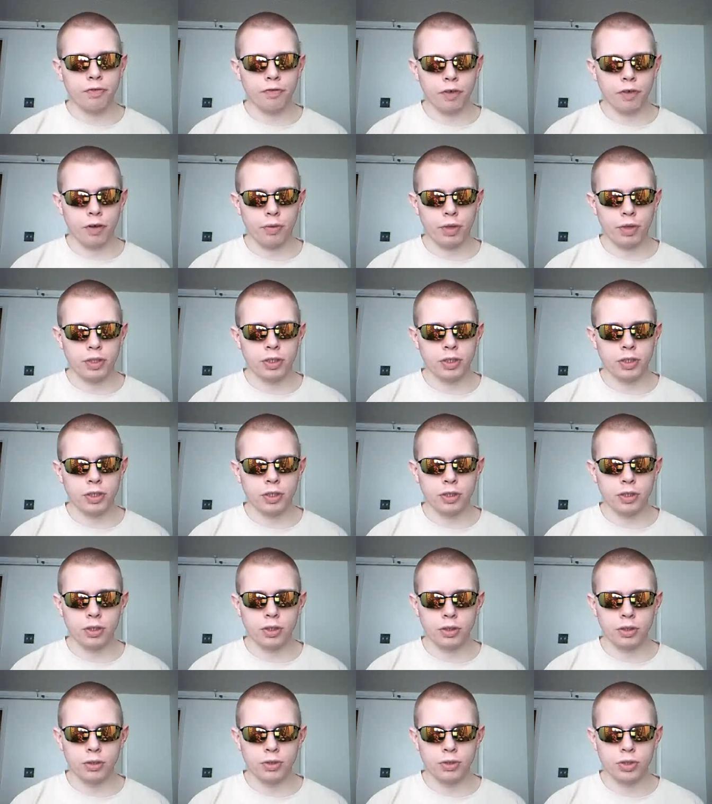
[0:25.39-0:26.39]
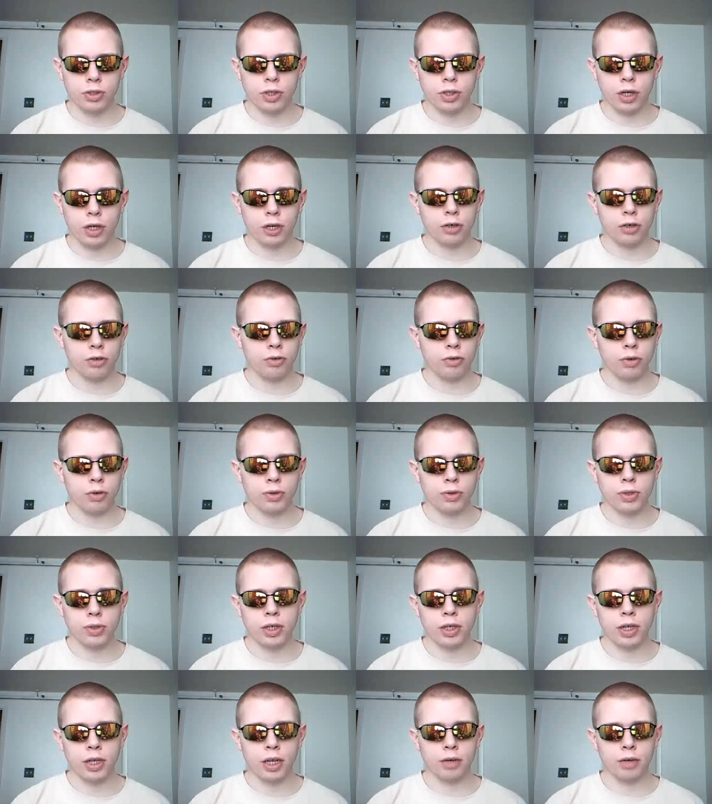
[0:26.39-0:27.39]
far-reaching conclusion on
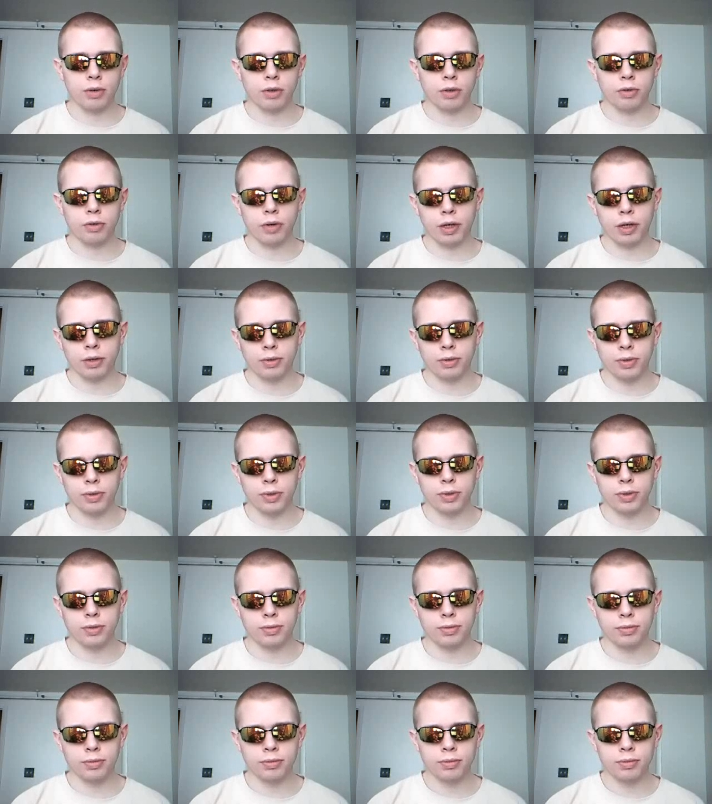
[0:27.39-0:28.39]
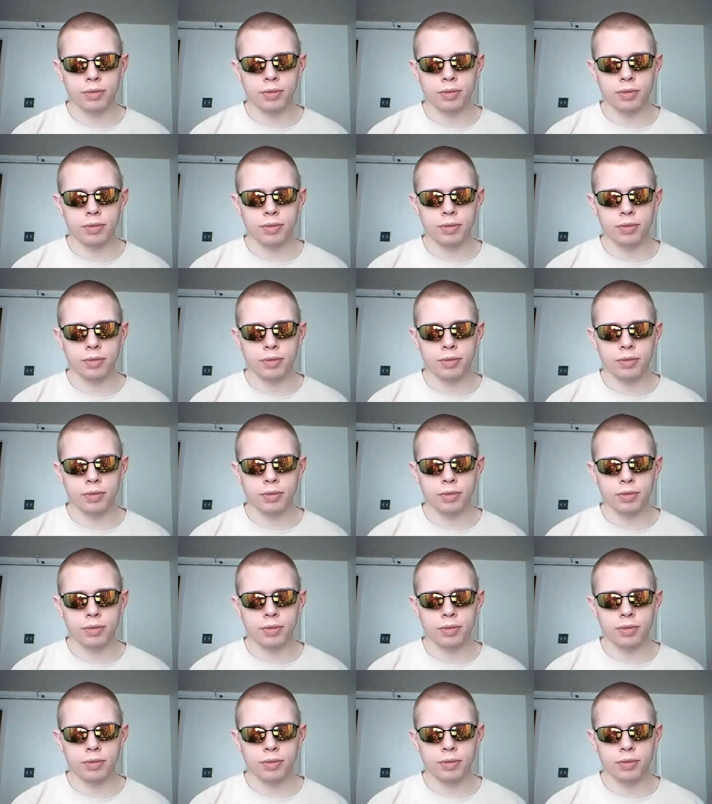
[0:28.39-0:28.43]
grossly inadequate grounds.